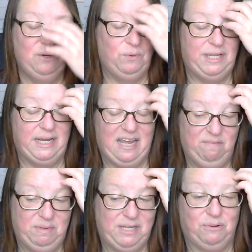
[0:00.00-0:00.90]
When they gave
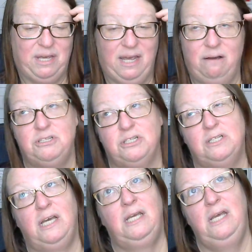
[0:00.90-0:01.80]
me the okay, I was just
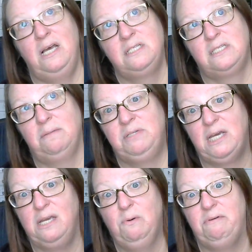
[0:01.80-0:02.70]
like, yes, I'm
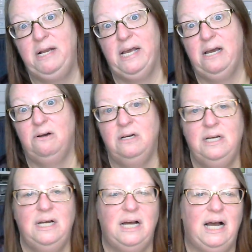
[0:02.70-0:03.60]
taking one right now.
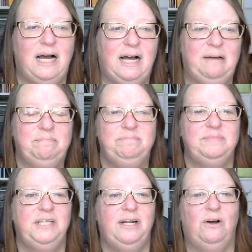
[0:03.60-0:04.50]

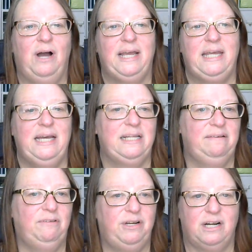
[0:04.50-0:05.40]
I can't
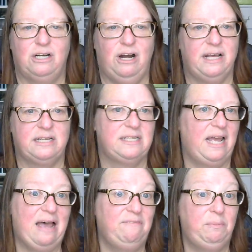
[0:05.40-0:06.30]
live on narcotics, and I
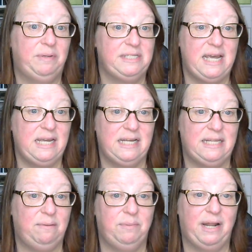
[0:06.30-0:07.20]
haven't been taking
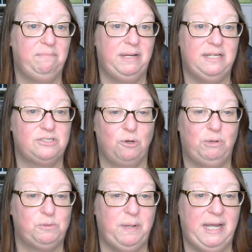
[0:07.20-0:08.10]
them, but I've been in so
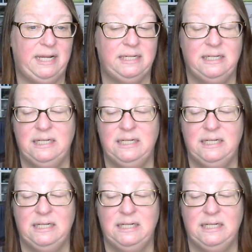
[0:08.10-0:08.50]
much pain.